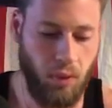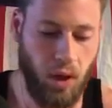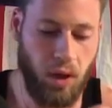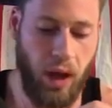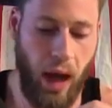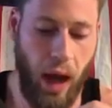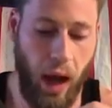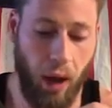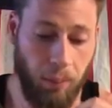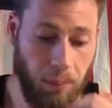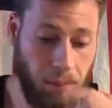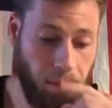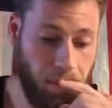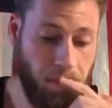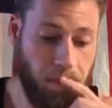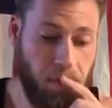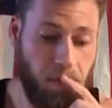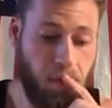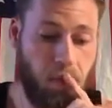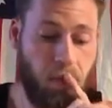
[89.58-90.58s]
Now,
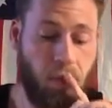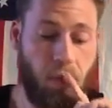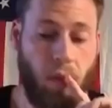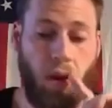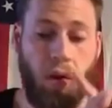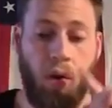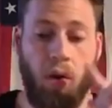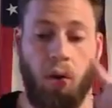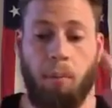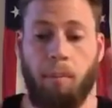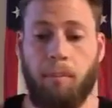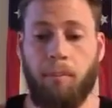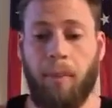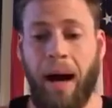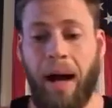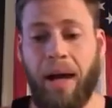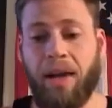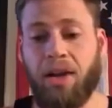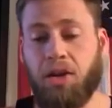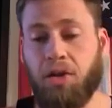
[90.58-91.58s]

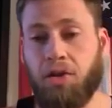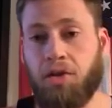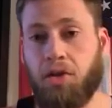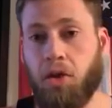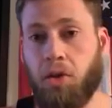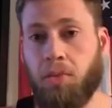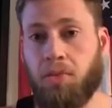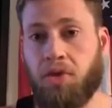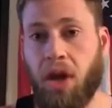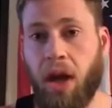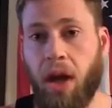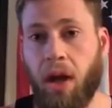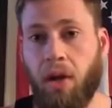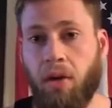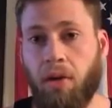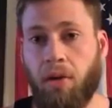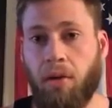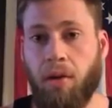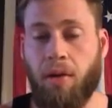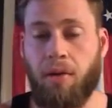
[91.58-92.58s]
my YouTube
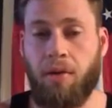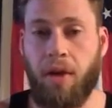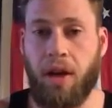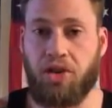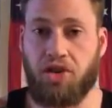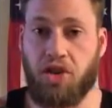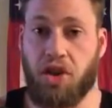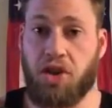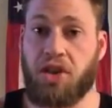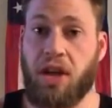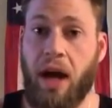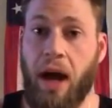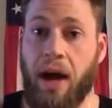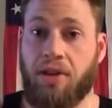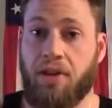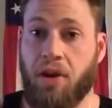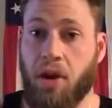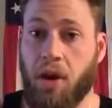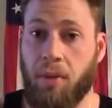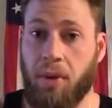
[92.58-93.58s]
channel that just
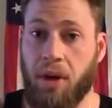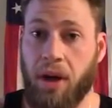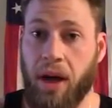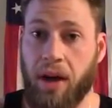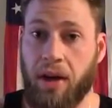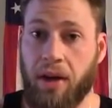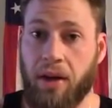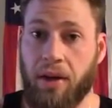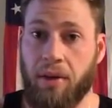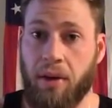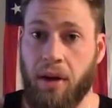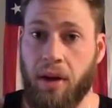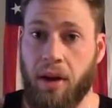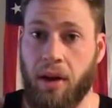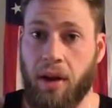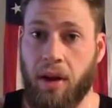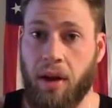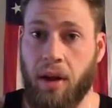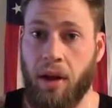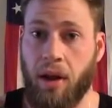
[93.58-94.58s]
got terminated,
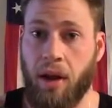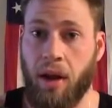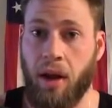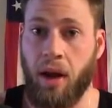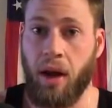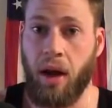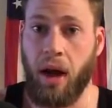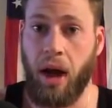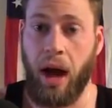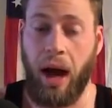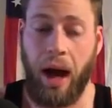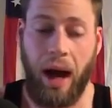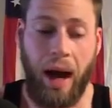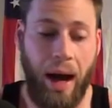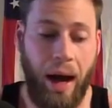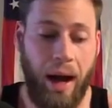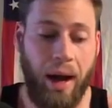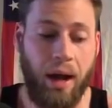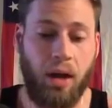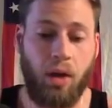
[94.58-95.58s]

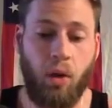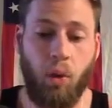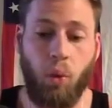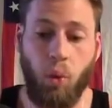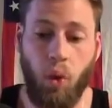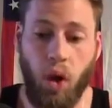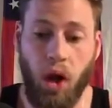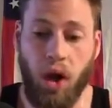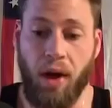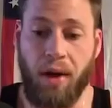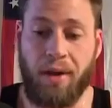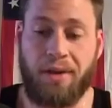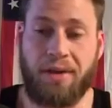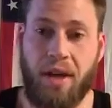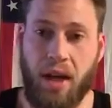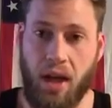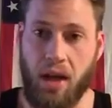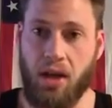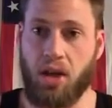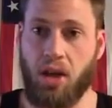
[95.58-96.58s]
I
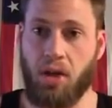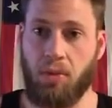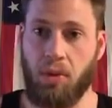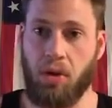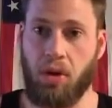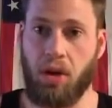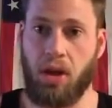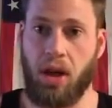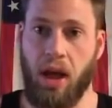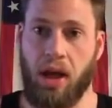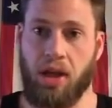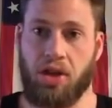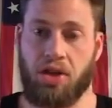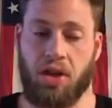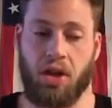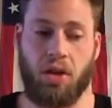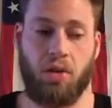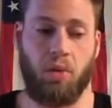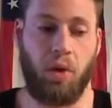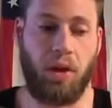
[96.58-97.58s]
was in
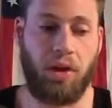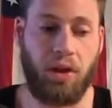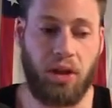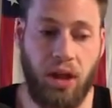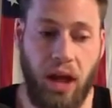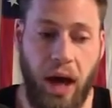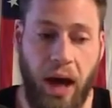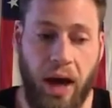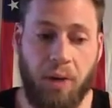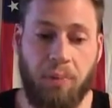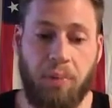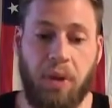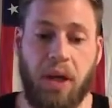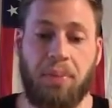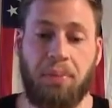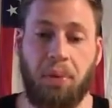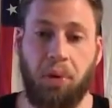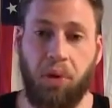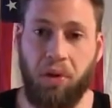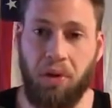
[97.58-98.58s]
communication with a lot of
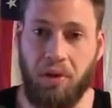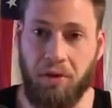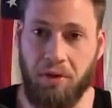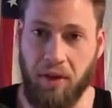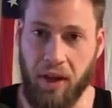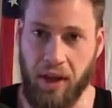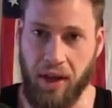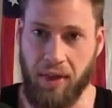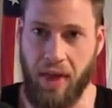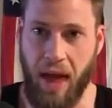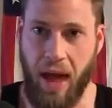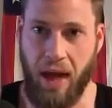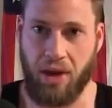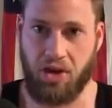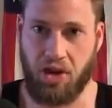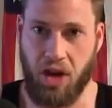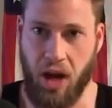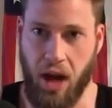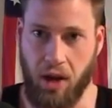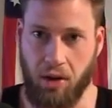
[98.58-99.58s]
people via that
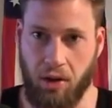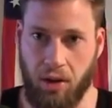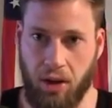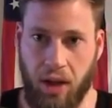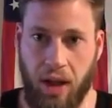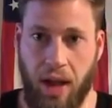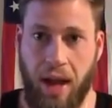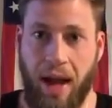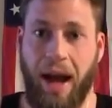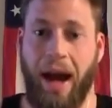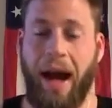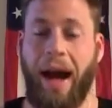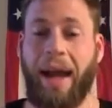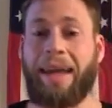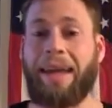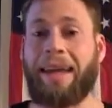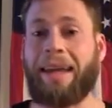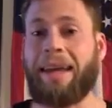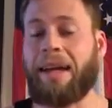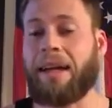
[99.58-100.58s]
channel. I
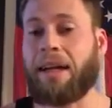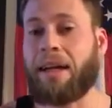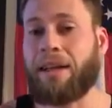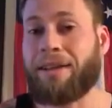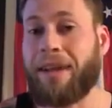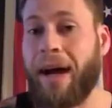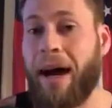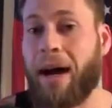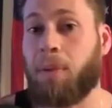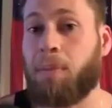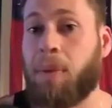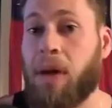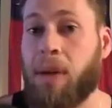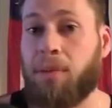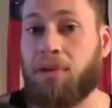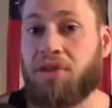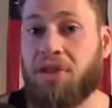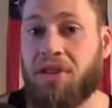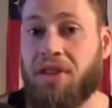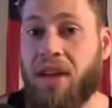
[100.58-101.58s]
can get a lot of
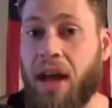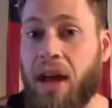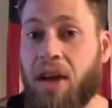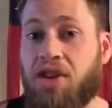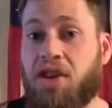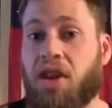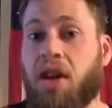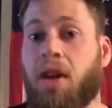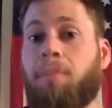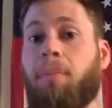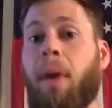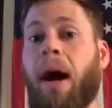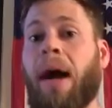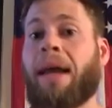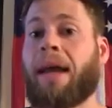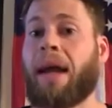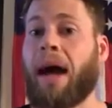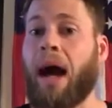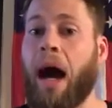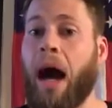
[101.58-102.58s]
people's attention by
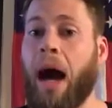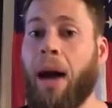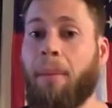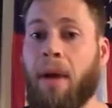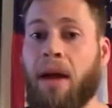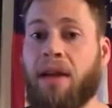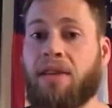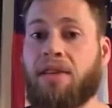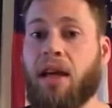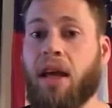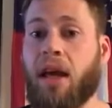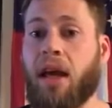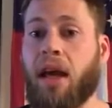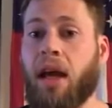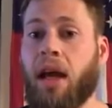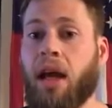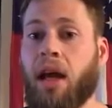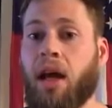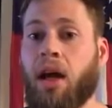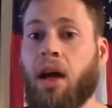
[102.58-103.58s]

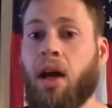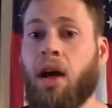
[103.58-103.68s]
commenting